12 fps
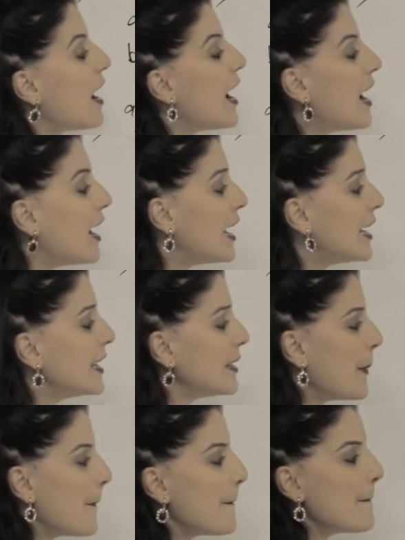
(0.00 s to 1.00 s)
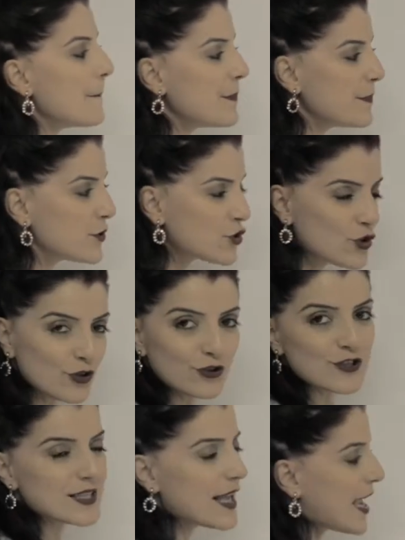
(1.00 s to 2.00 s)
I should
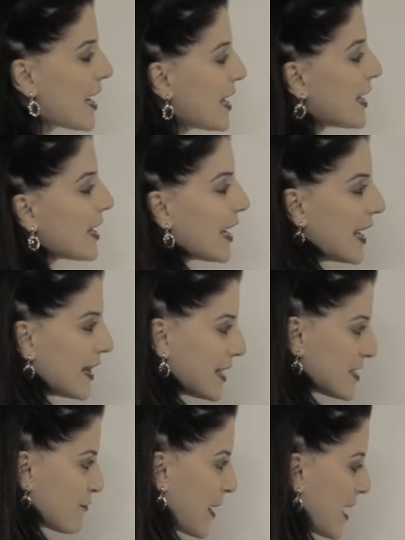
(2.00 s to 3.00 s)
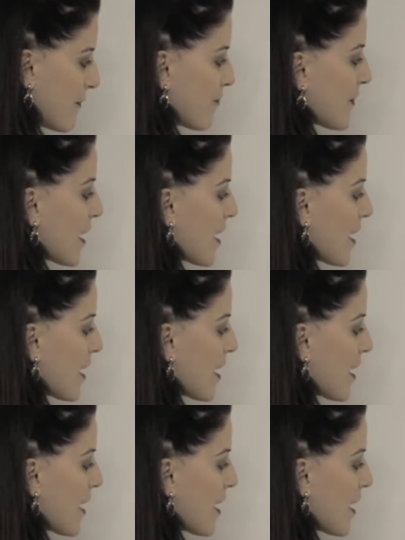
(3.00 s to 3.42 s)
say in this way.